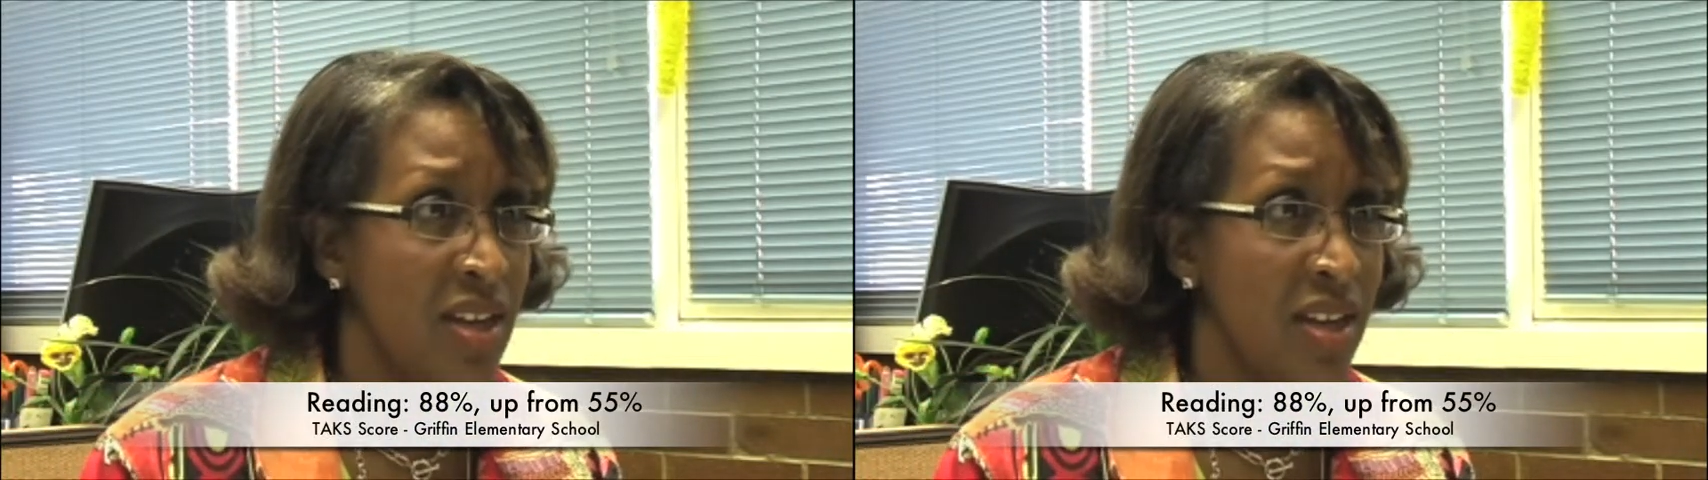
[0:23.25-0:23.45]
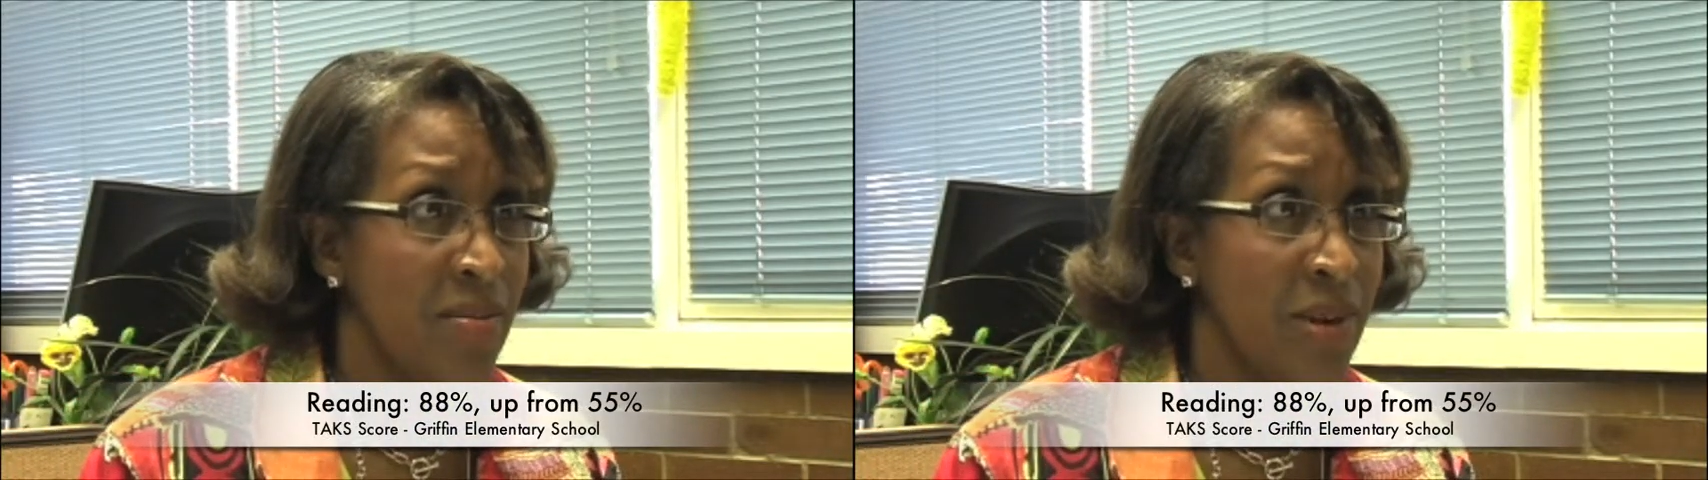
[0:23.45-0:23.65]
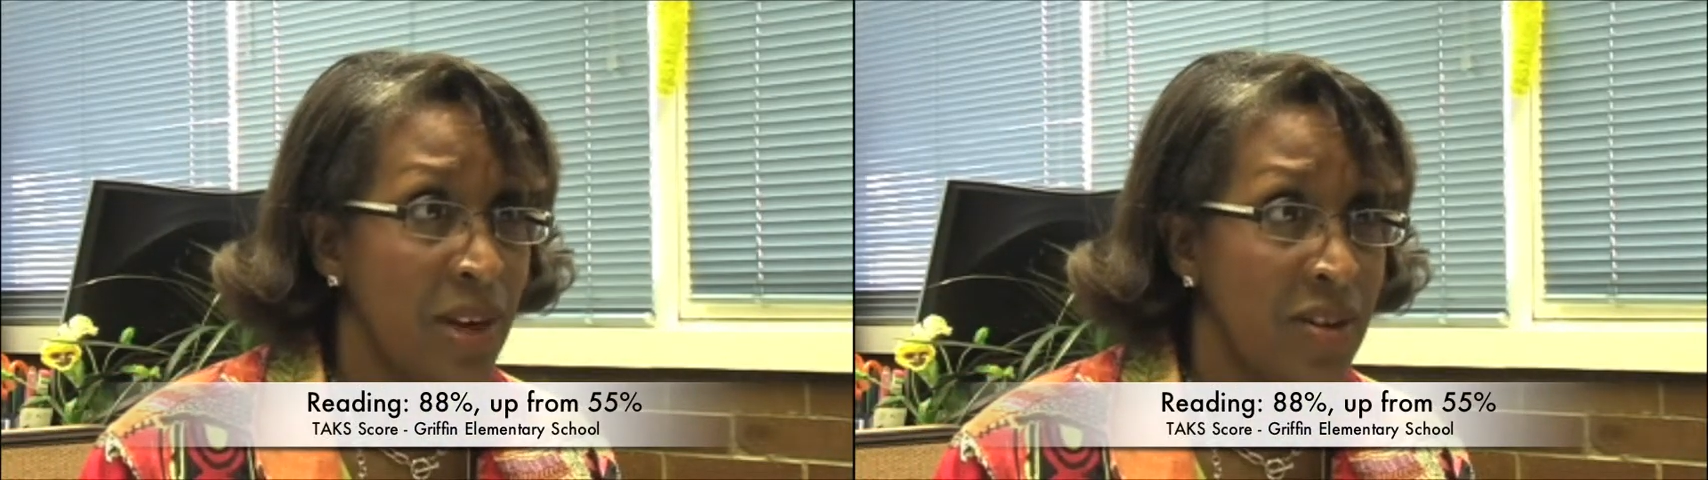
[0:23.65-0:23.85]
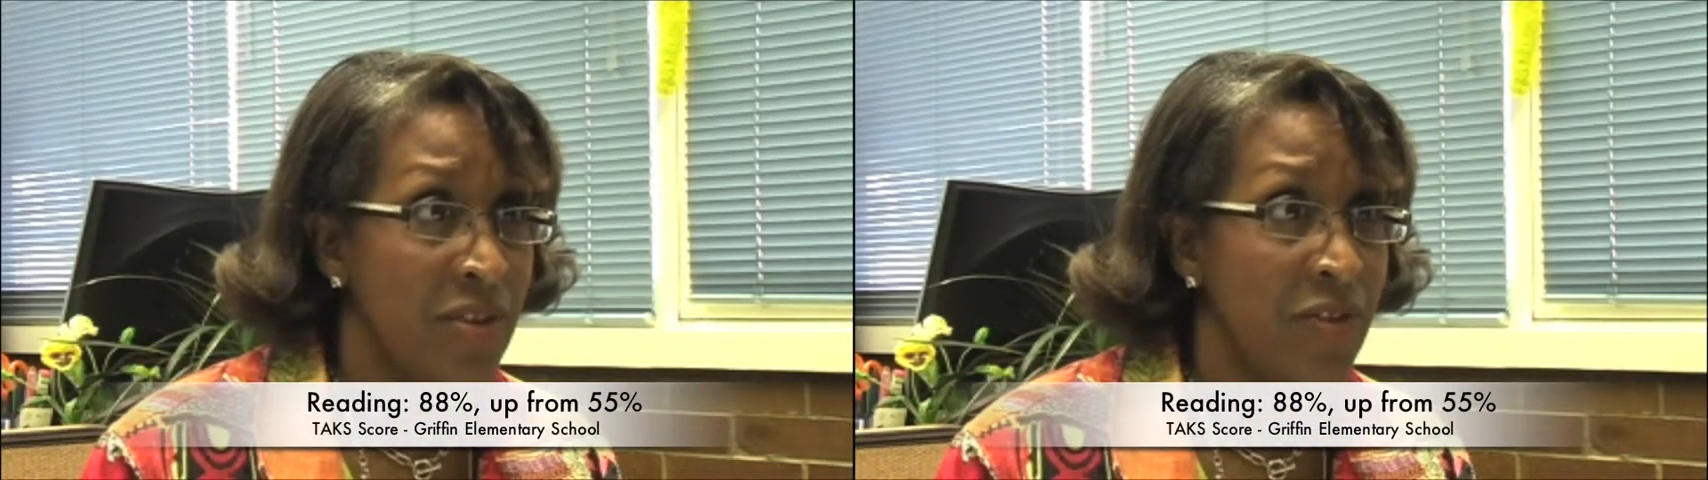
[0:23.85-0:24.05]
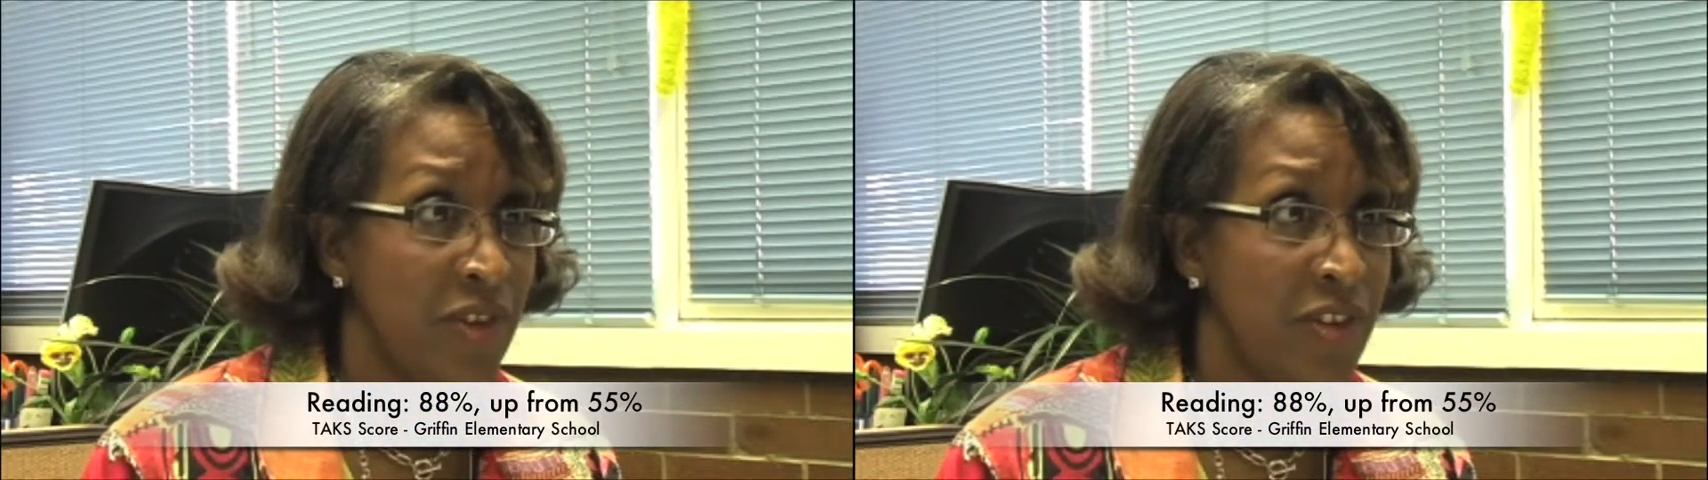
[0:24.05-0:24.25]
compared to
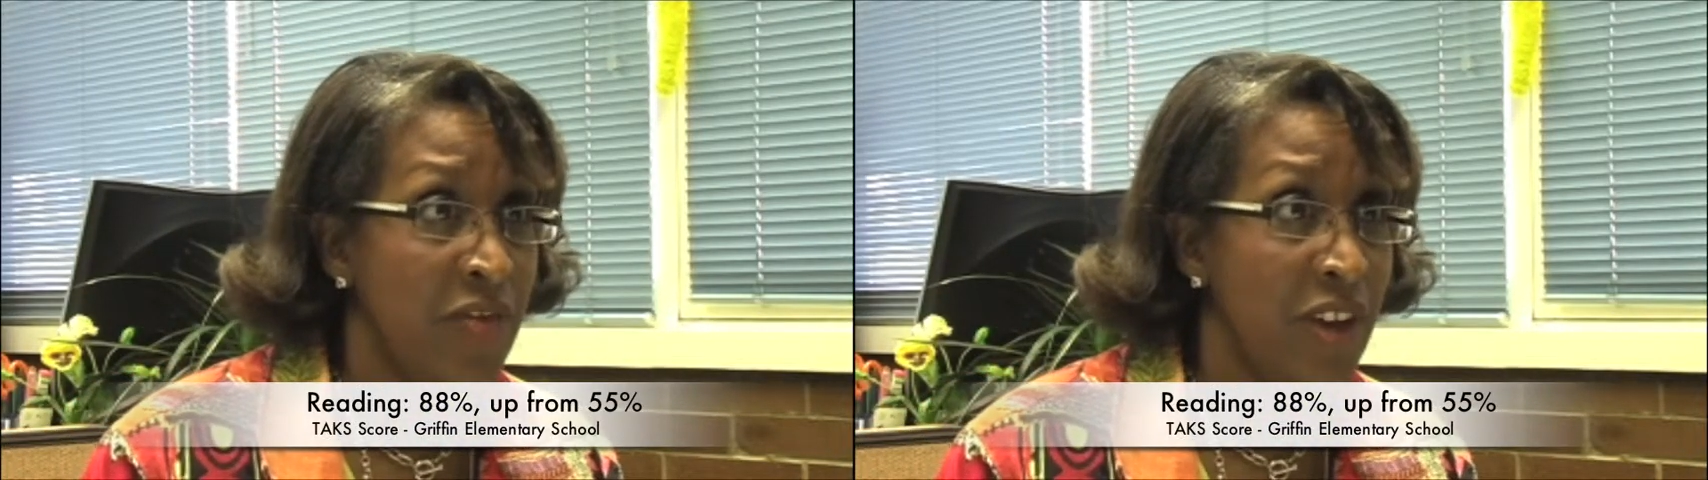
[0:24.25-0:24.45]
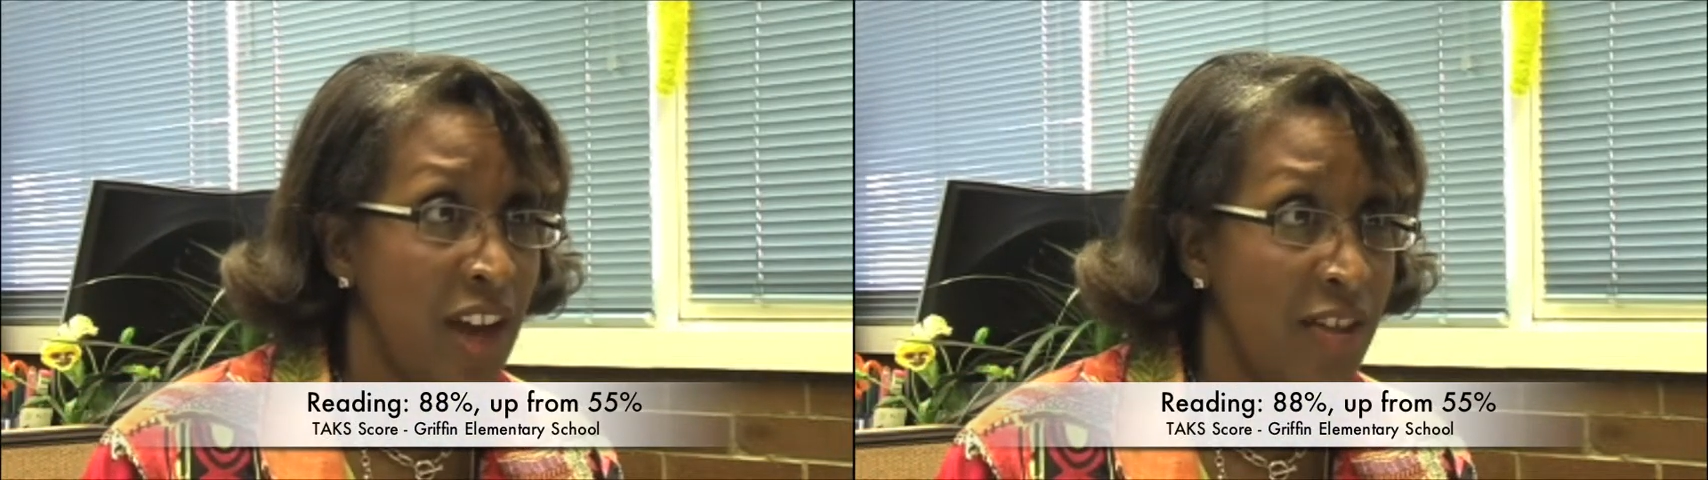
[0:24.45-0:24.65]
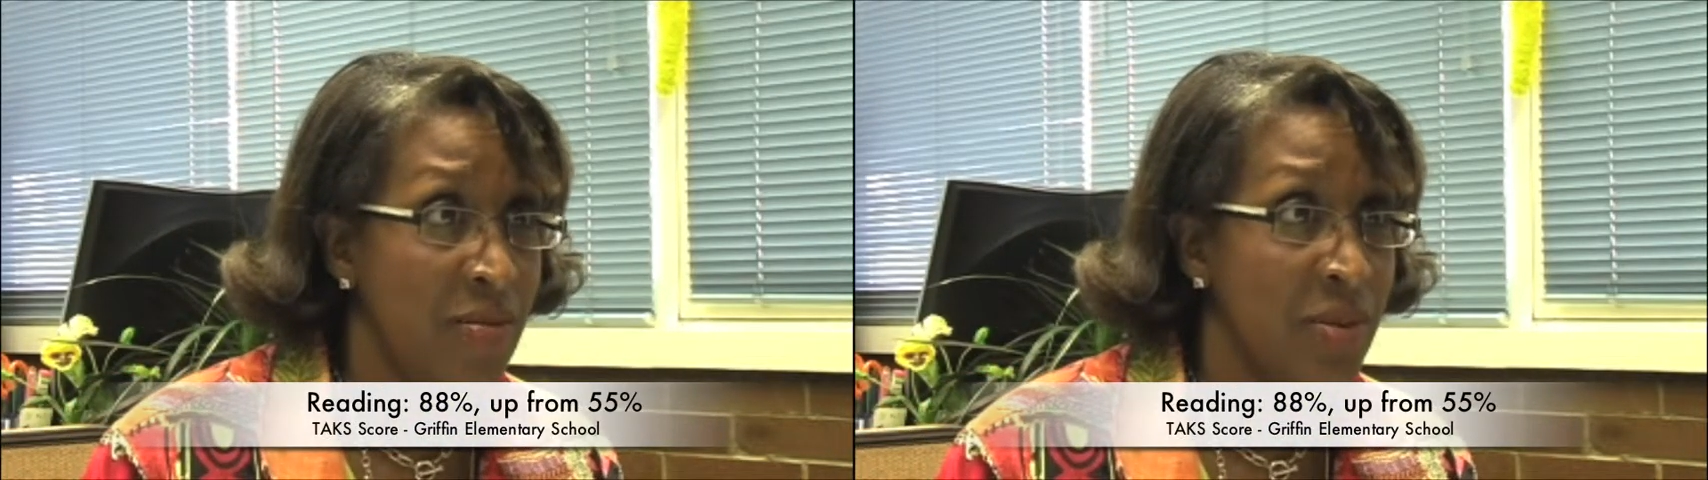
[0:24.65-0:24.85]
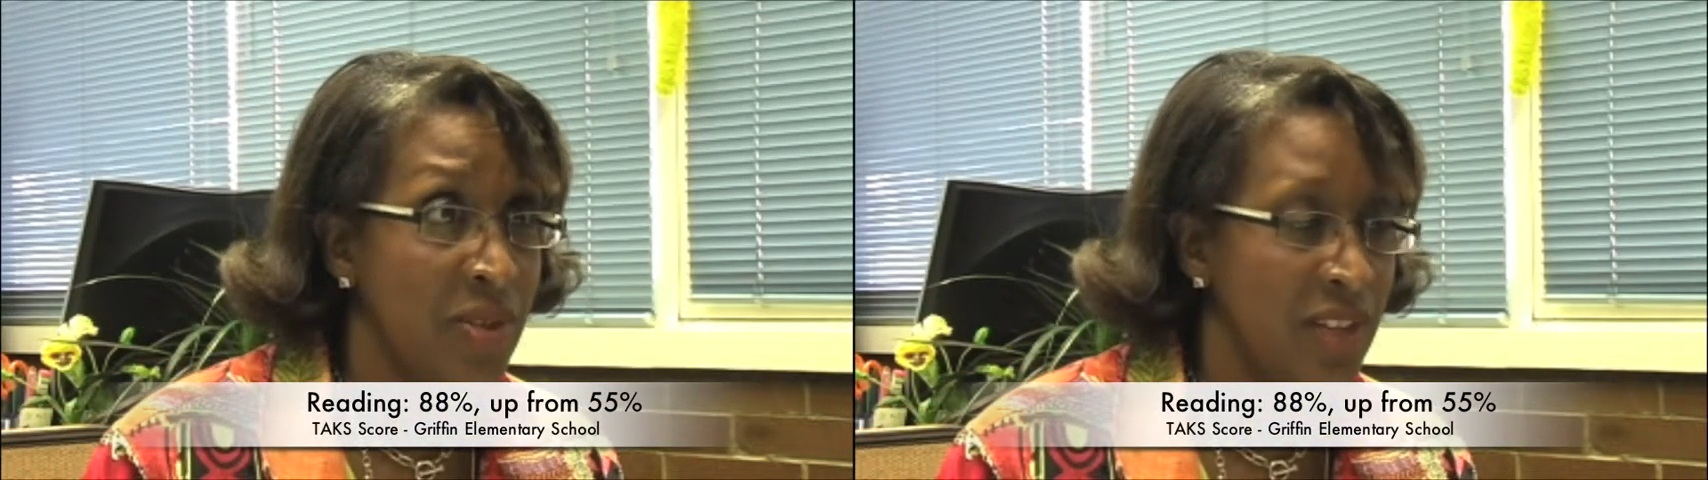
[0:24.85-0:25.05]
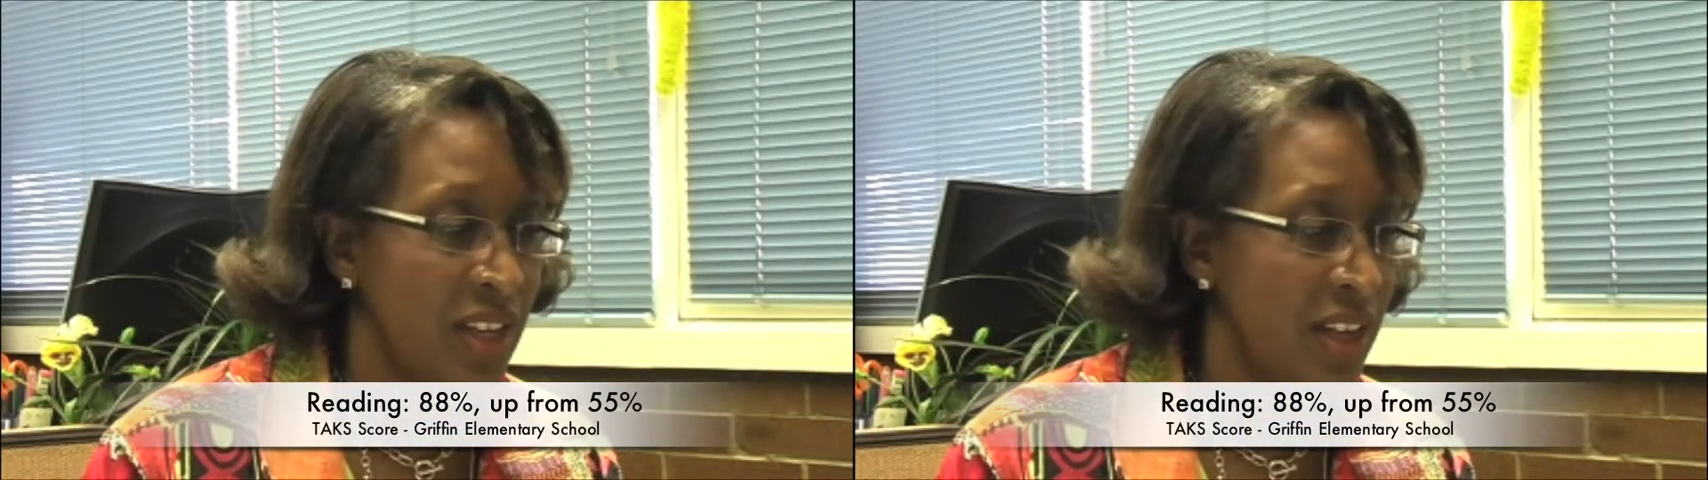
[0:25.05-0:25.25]

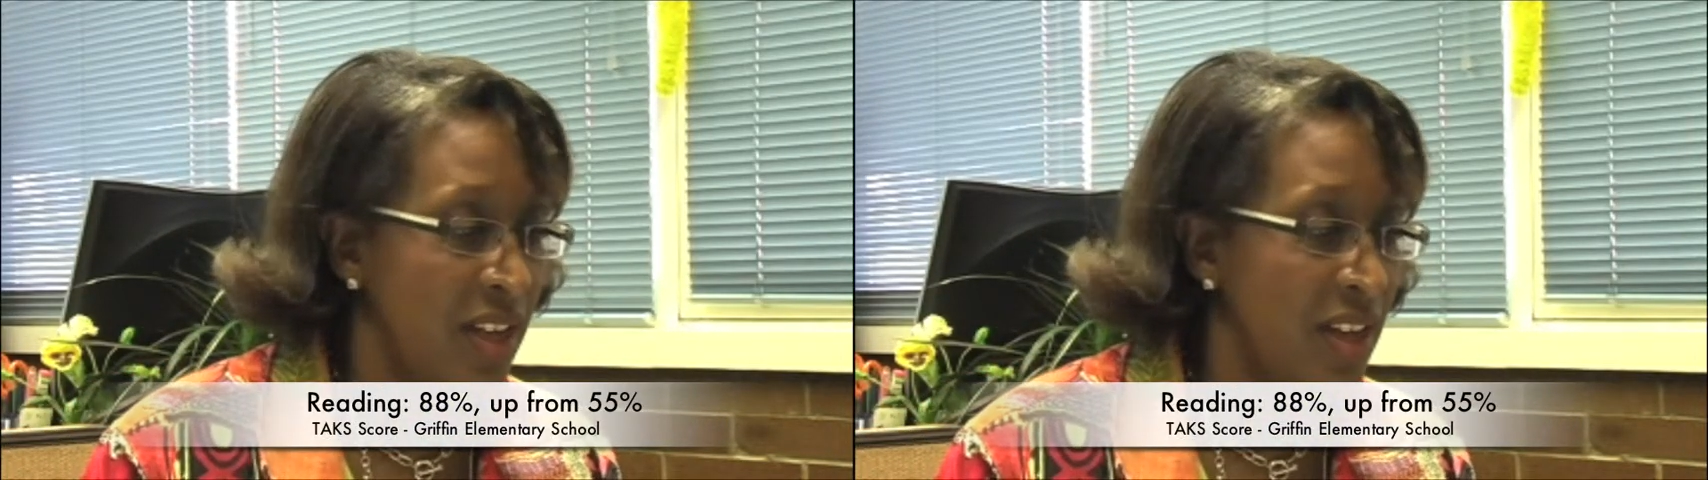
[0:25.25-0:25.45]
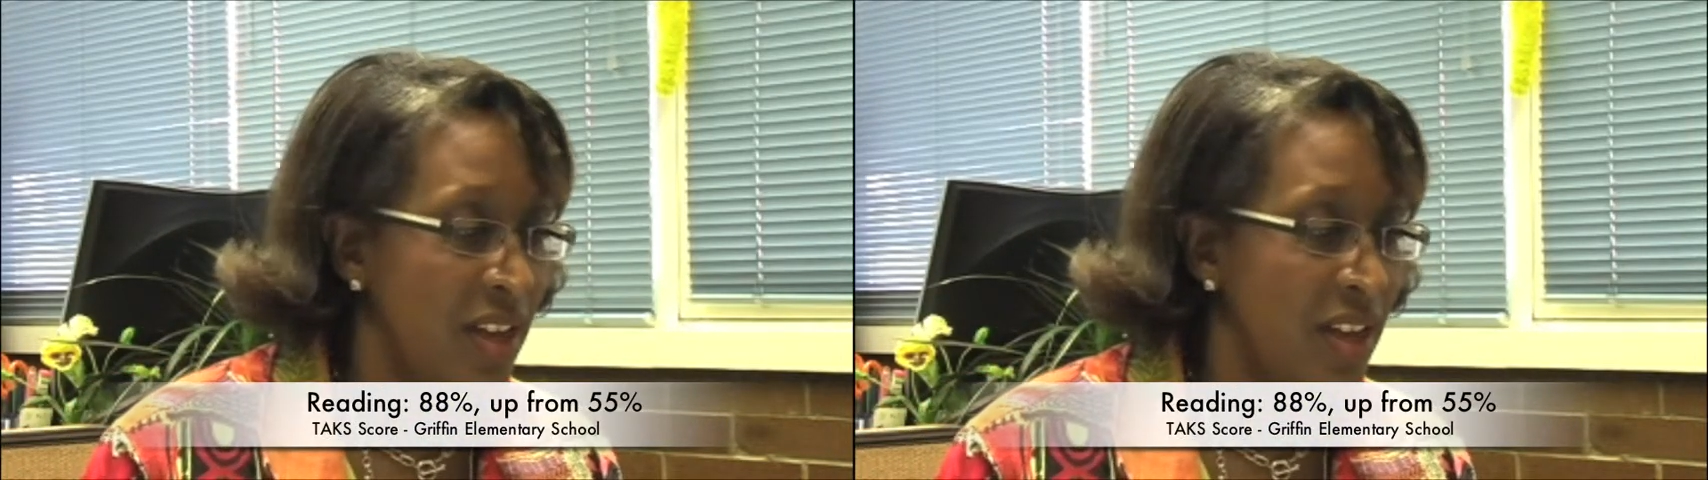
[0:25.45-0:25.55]
55%